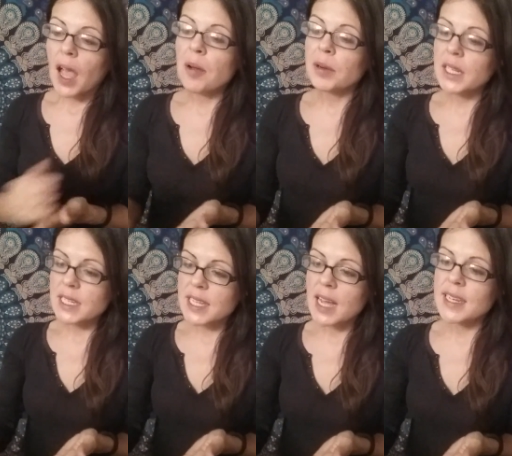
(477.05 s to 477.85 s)
I really
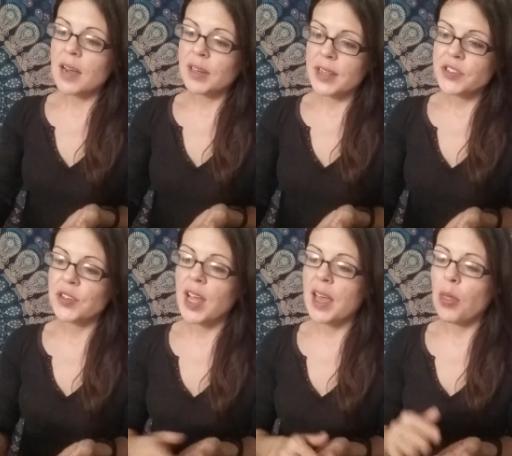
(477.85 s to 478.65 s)
sat down
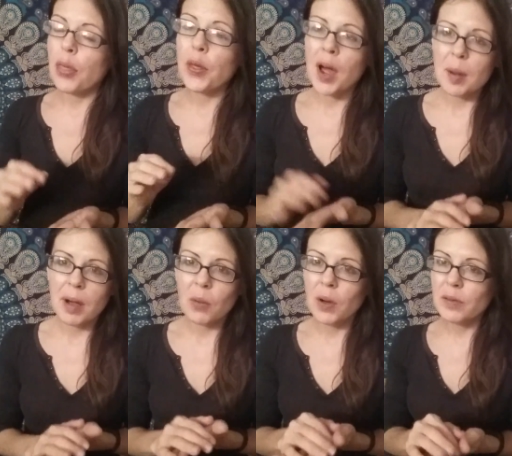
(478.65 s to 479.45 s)
yesterday and thought
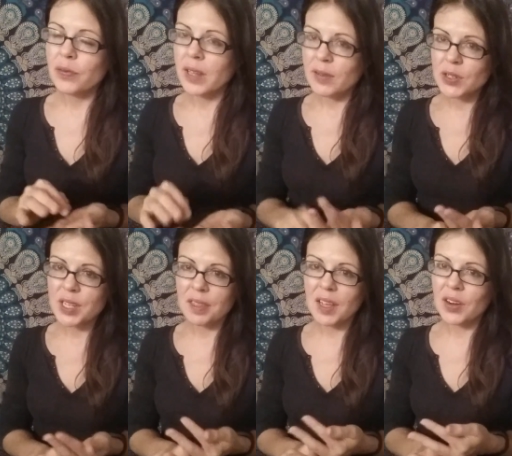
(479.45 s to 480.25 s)
about what flavors
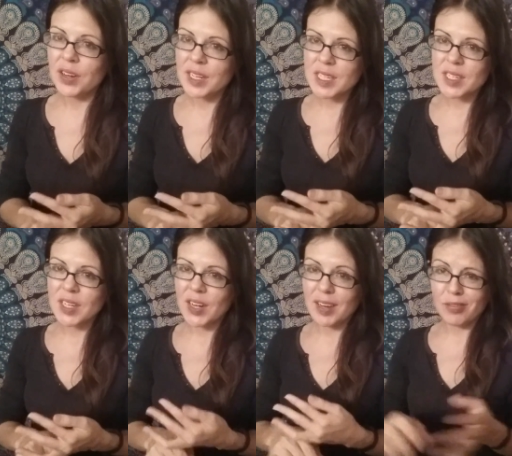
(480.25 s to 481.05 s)
I think are
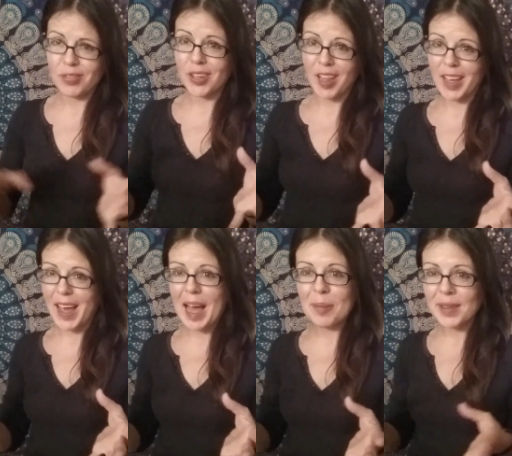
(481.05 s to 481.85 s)
necessary for like a
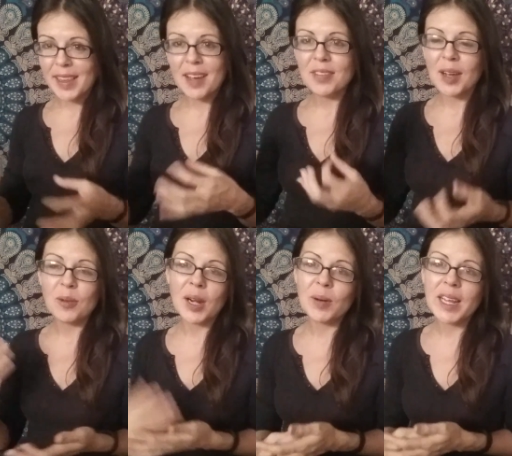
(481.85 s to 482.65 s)
happy life. Like,
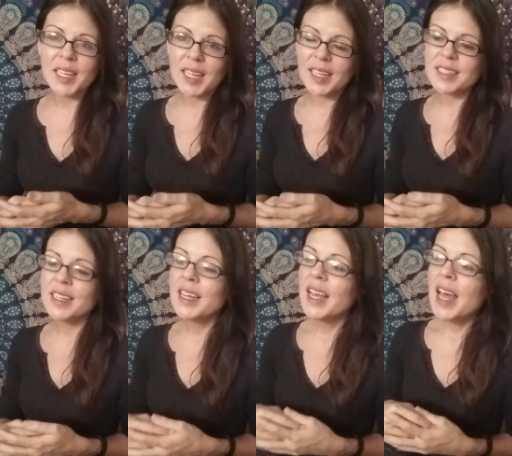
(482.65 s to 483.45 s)
what do I need?